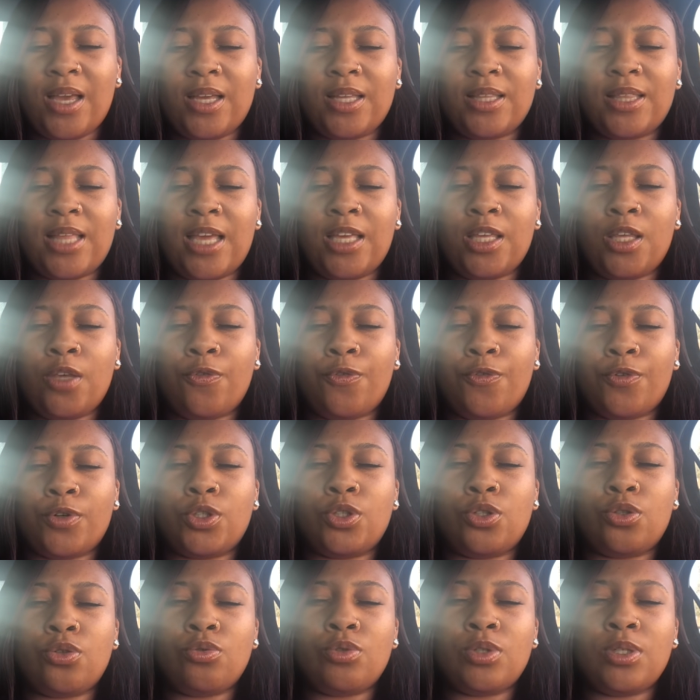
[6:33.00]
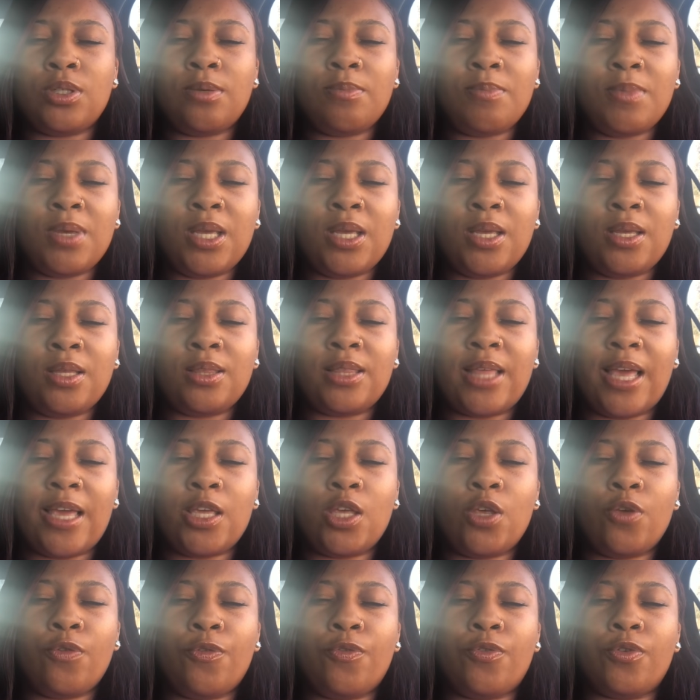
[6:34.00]
Thank you for choosing me.
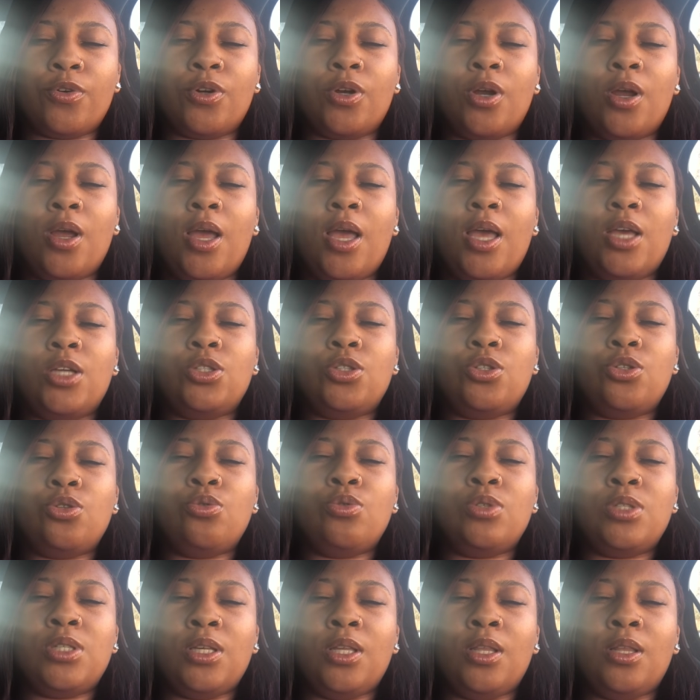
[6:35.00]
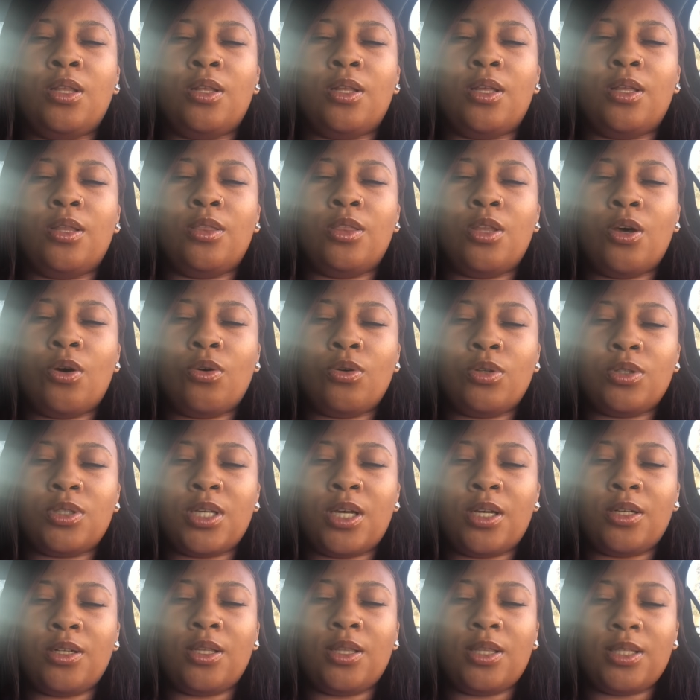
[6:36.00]
Thank you for choosing those
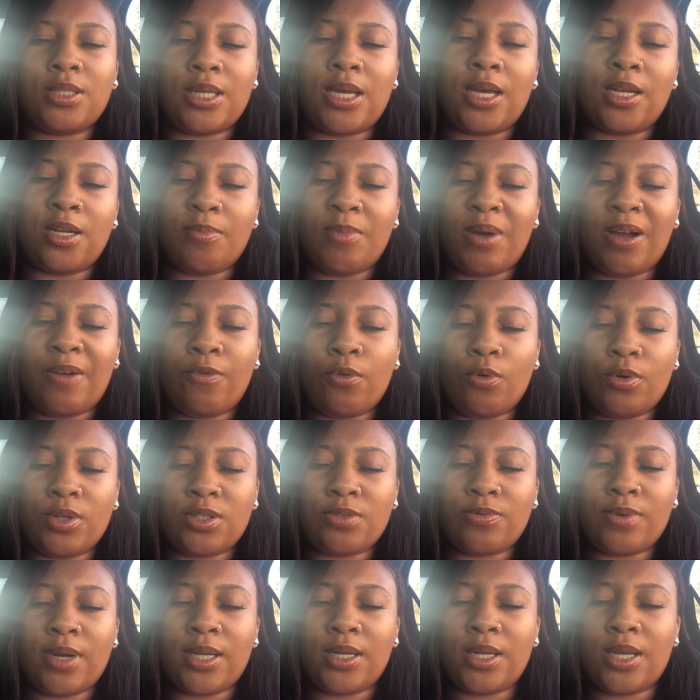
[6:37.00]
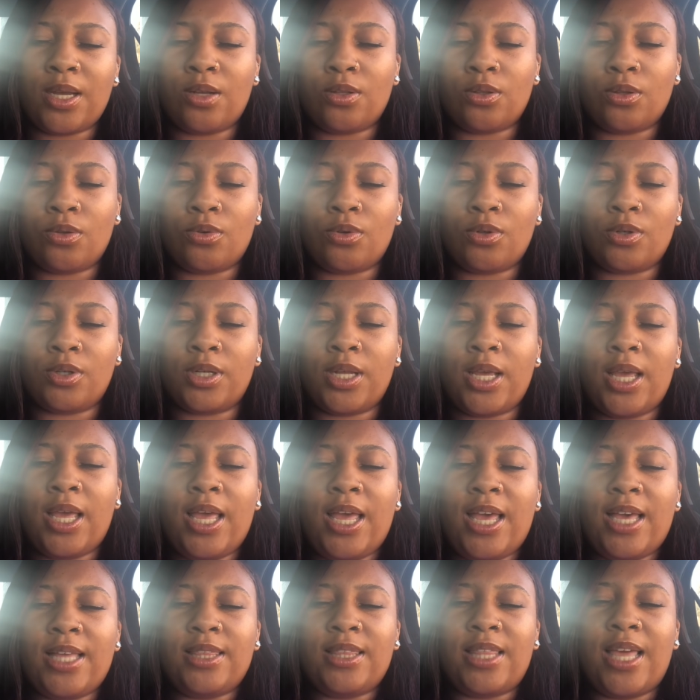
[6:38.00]
under the sound of my voice right now, Lord.
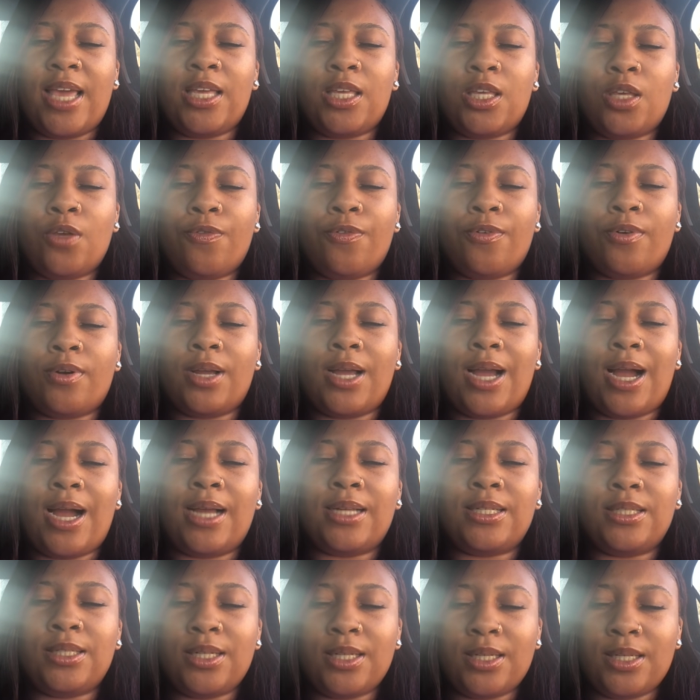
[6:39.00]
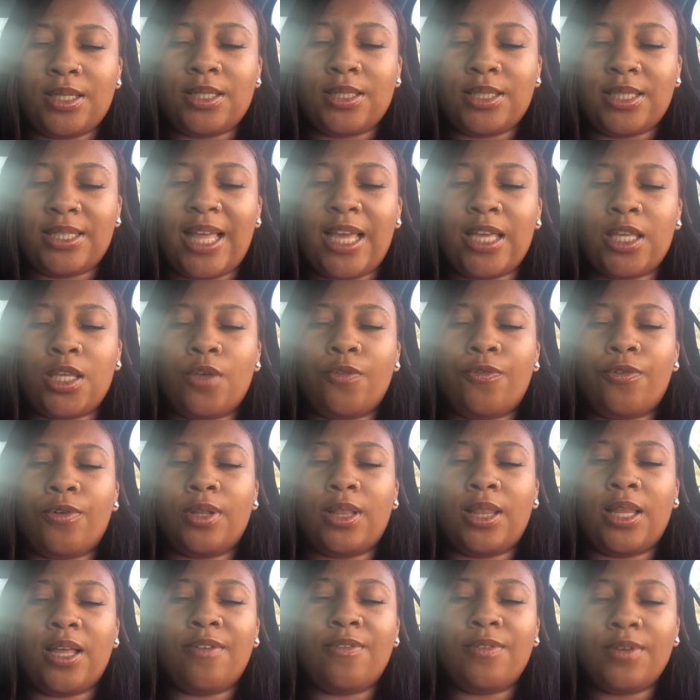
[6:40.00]
Thank you for guiding us. Thank you for
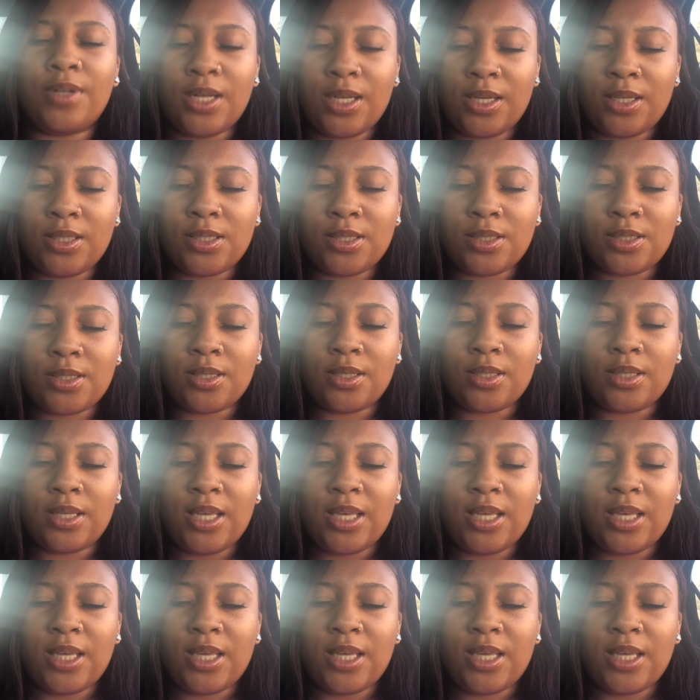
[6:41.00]
loving us.